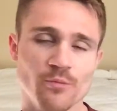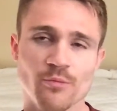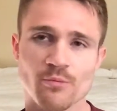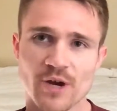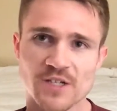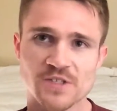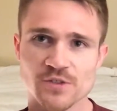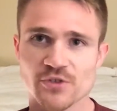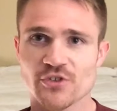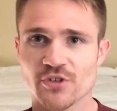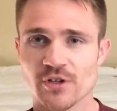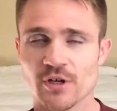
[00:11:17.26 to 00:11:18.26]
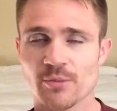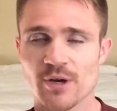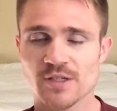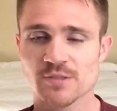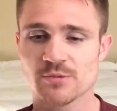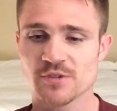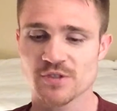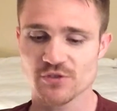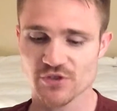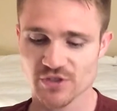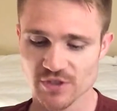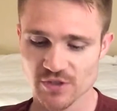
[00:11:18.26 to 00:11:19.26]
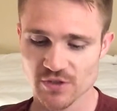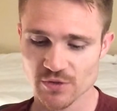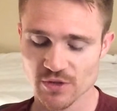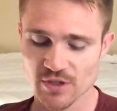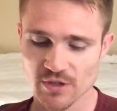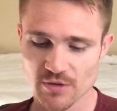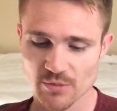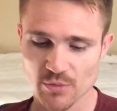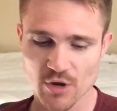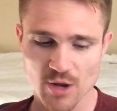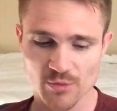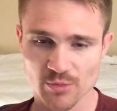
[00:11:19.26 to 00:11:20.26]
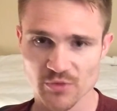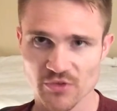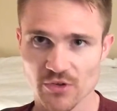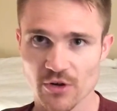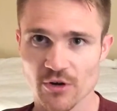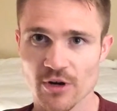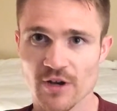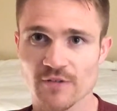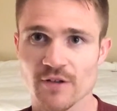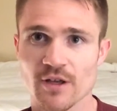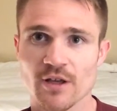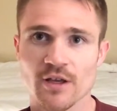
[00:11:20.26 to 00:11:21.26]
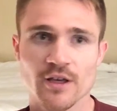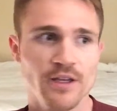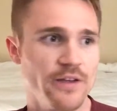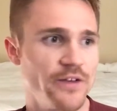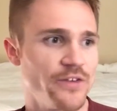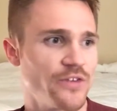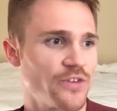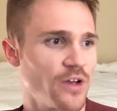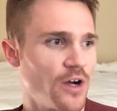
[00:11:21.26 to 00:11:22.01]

my solution, a possible solution to kind of the problem with StarCraft, is